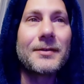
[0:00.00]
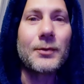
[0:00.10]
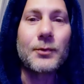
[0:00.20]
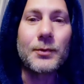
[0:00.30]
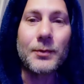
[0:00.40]

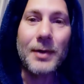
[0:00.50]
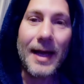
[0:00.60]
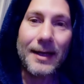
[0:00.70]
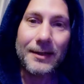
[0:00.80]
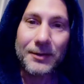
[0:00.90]
so,
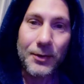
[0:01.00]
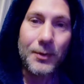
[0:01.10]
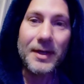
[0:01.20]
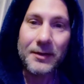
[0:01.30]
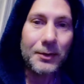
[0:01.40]
you
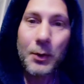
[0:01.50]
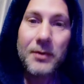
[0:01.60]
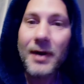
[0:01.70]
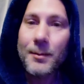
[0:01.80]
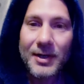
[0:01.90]
know, in the
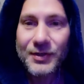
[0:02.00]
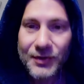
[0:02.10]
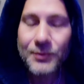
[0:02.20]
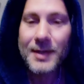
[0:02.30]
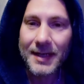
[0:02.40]
lower
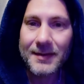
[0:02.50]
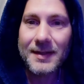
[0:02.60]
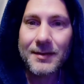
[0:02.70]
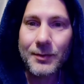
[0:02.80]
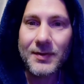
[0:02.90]
vibrations, you can't
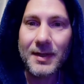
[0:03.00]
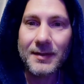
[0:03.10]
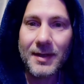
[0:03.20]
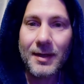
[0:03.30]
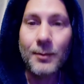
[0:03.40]
see those
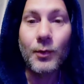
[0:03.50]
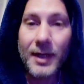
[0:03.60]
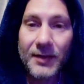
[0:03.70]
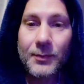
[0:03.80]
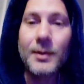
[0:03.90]
things. Well,
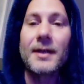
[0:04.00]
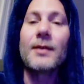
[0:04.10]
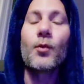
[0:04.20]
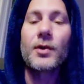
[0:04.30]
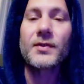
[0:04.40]
guess what?
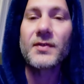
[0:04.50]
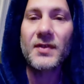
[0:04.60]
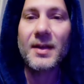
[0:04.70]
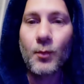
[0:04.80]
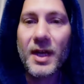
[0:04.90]
It works the
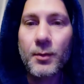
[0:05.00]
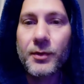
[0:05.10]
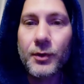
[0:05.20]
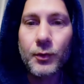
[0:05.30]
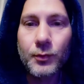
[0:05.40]
same way
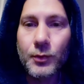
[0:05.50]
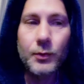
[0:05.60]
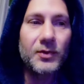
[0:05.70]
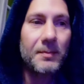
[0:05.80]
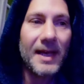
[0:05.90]
with
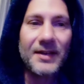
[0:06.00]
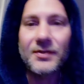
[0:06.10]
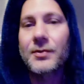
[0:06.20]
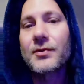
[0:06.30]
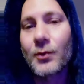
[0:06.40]
gurus,
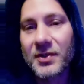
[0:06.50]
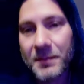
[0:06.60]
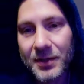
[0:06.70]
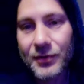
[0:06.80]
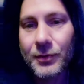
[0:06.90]
masters, or
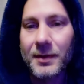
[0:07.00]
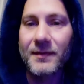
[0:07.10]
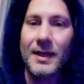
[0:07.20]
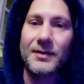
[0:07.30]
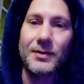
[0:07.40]
spiritual
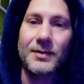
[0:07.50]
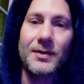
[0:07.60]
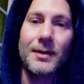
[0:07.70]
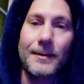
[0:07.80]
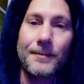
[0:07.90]
advisors.